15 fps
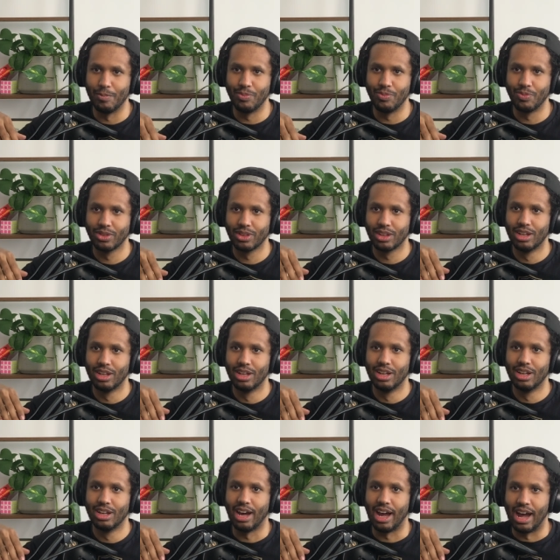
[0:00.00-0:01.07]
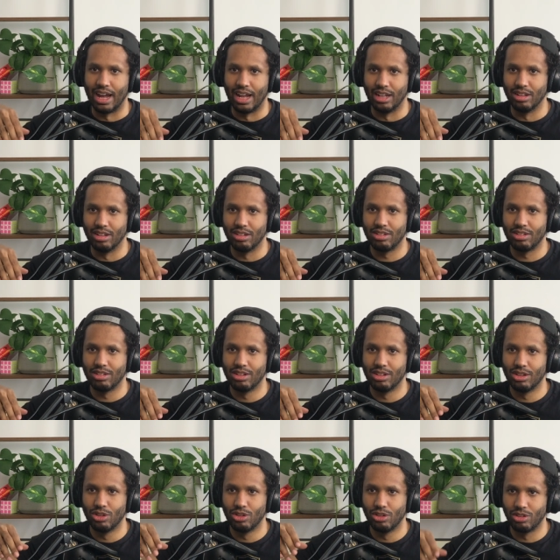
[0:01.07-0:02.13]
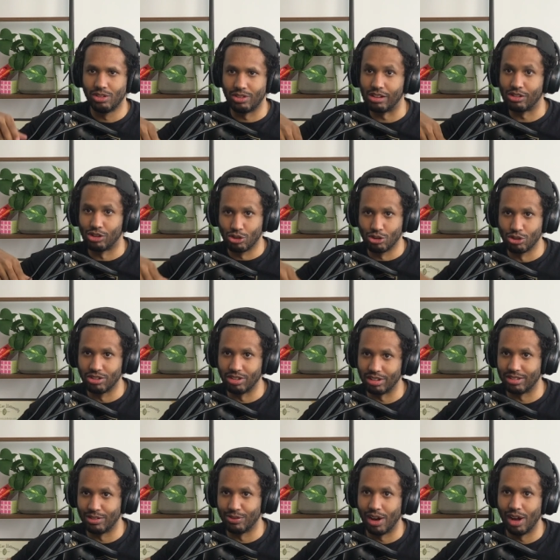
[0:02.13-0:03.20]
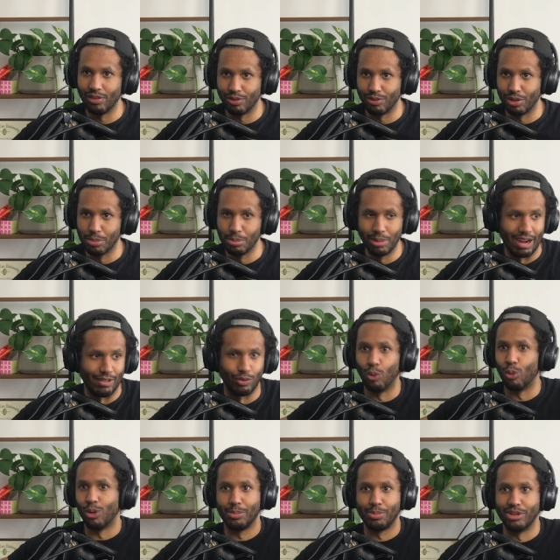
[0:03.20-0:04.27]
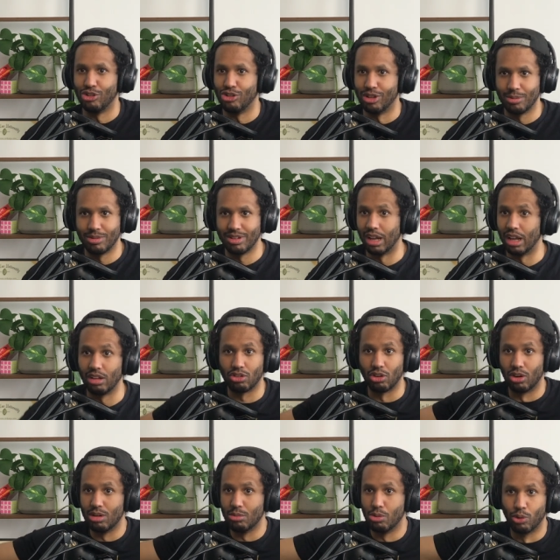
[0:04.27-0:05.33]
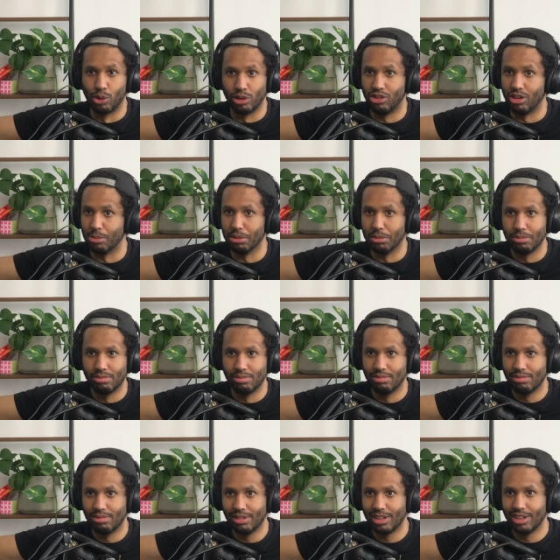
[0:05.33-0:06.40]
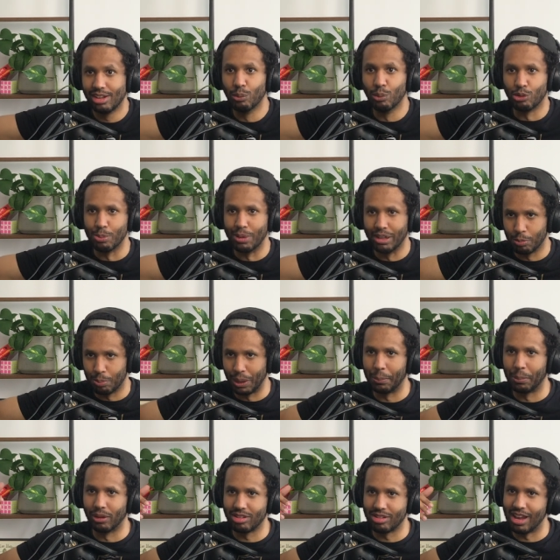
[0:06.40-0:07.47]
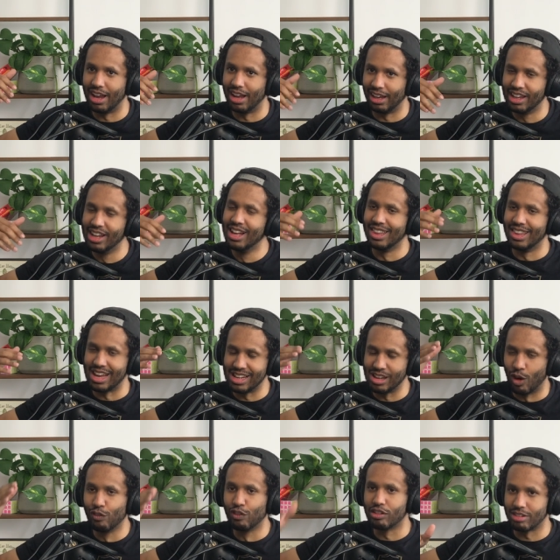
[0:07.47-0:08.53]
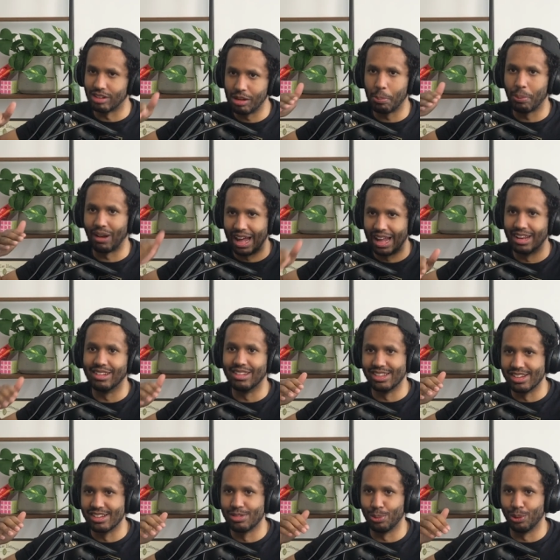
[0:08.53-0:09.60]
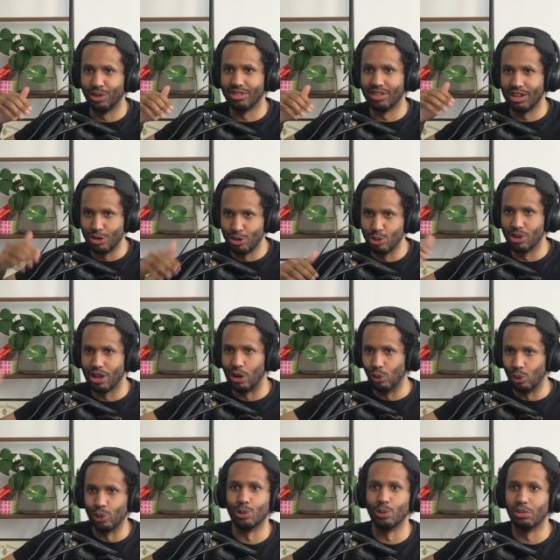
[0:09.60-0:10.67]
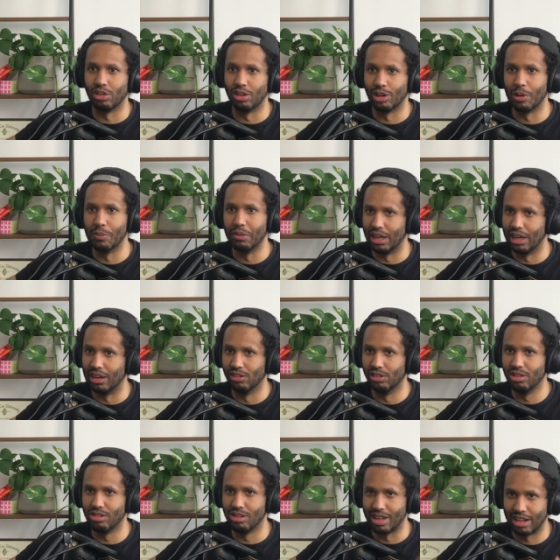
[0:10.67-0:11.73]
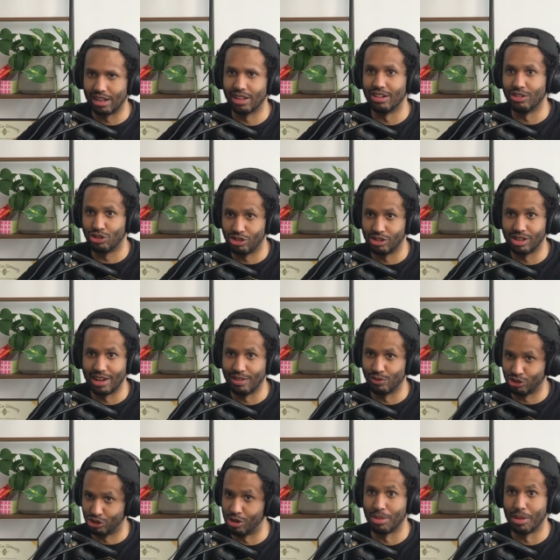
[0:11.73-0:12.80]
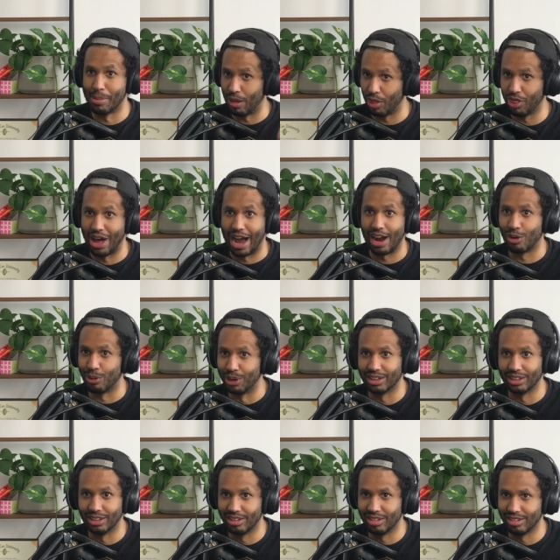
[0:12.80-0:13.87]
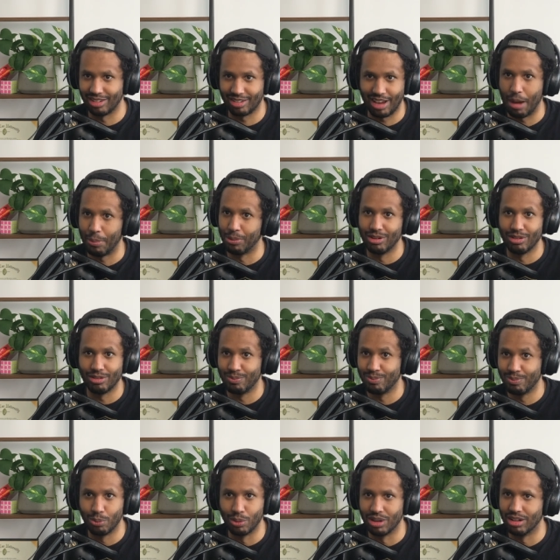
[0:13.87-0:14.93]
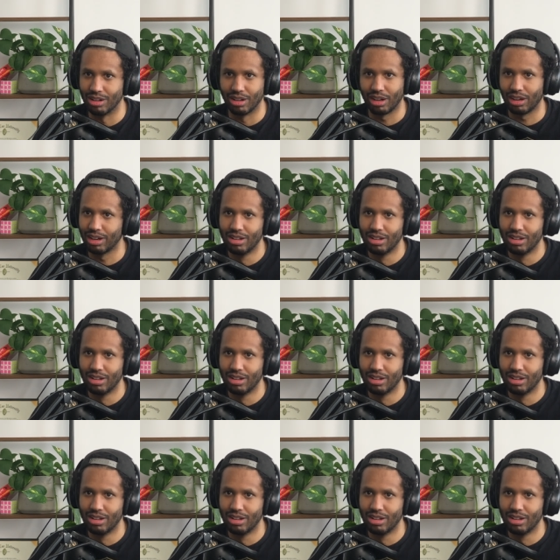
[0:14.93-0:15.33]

right. And six hundred sixty-five of them have already been shipped. They're like, sorry, we've already shipped them. Which means oh. people are saying they obviously planned this because they knew that order was going to come down. So yeah, that they, yeah, sh yeah. they shipped them out that quickly because it's happened mm-hmm. within like,